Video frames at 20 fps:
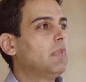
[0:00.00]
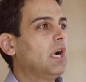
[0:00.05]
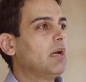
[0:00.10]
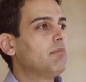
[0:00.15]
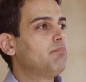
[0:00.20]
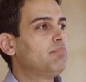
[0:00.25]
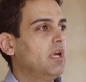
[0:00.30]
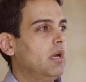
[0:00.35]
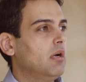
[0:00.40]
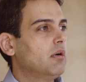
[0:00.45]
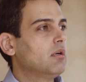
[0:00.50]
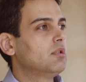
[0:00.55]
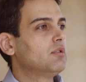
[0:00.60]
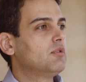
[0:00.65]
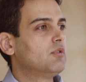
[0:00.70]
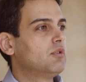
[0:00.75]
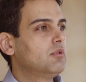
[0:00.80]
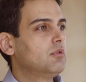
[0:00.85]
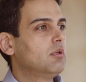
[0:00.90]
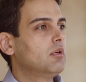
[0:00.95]
My
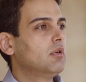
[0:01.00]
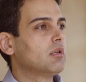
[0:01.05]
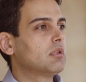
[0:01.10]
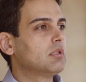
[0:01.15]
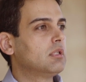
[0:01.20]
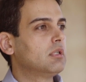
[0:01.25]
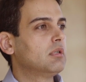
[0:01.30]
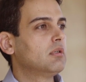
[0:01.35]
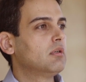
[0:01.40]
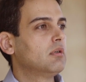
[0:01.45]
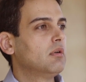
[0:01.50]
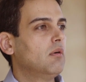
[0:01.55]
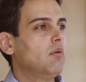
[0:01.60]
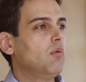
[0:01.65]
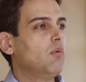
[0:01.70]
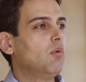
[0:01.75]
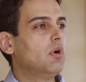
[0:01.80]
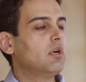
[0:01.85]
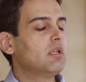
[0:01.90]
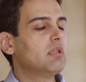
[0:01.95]
parents took
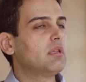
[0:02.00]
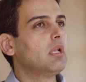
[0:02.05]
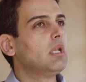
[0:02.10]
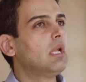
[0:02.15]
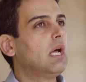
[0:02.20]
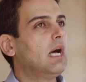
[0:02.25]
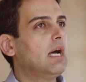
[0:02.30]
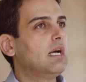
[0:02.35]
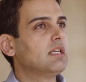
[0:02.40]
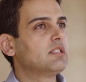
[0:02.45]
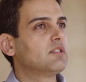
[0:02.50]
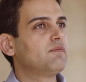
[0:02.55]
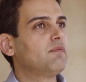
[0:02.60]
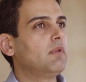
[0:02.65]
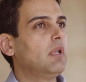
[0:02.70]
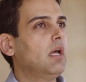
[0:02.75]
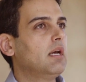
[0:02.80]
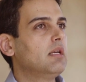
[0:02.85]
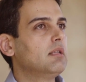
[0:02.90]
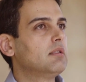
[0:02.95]
one of the last
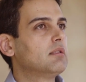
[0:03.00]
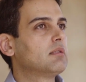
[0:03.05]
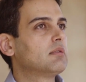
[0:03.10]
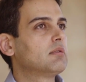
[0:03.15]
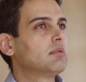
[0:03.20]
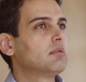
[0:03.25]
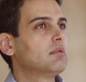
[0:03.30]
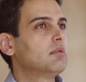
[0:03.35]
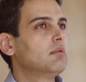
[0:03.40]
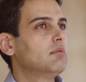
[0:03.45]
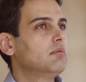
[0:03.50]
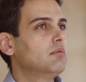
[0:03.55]
flights